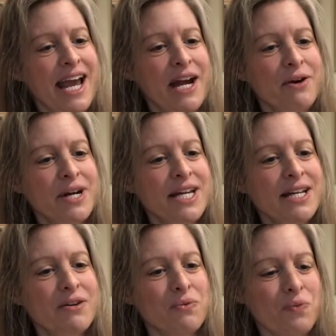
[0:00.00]

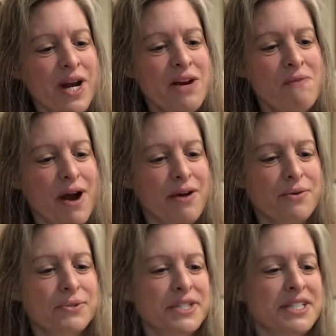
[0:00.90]
Harriet
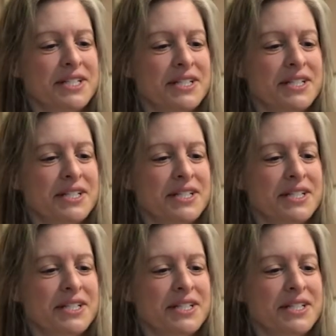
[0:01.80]
Ringrose.